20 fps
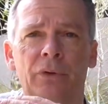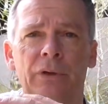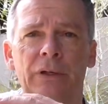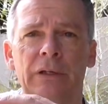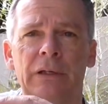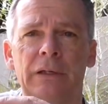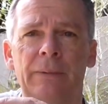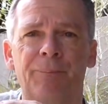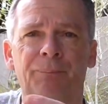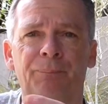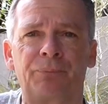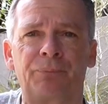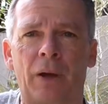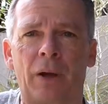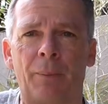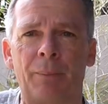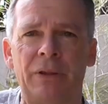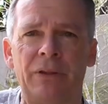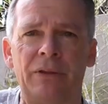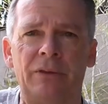
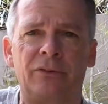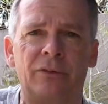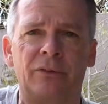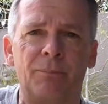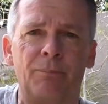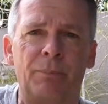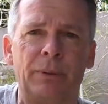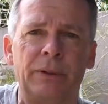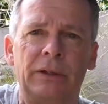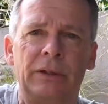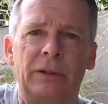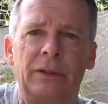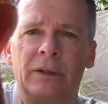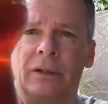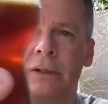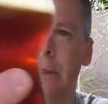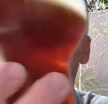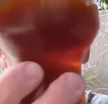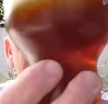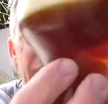I mean, there's some big
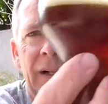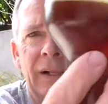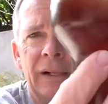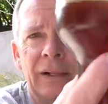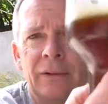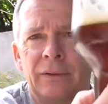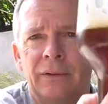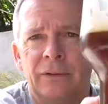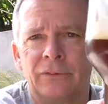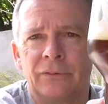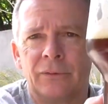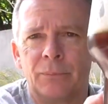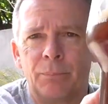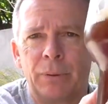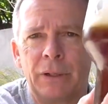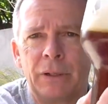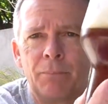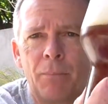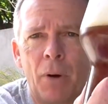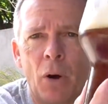
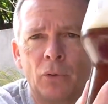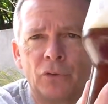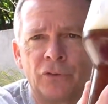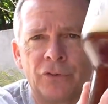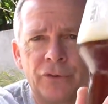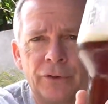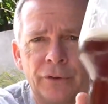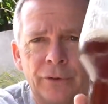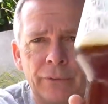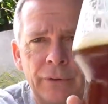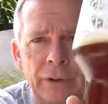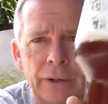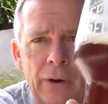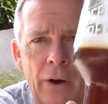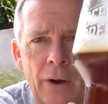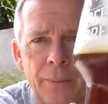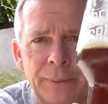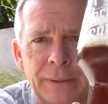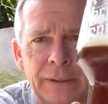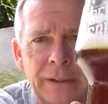malts in a red
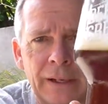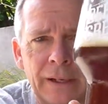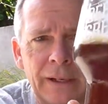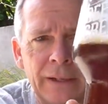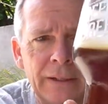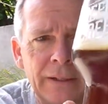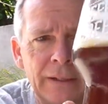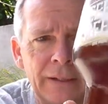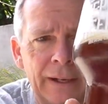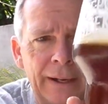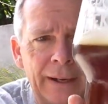IPA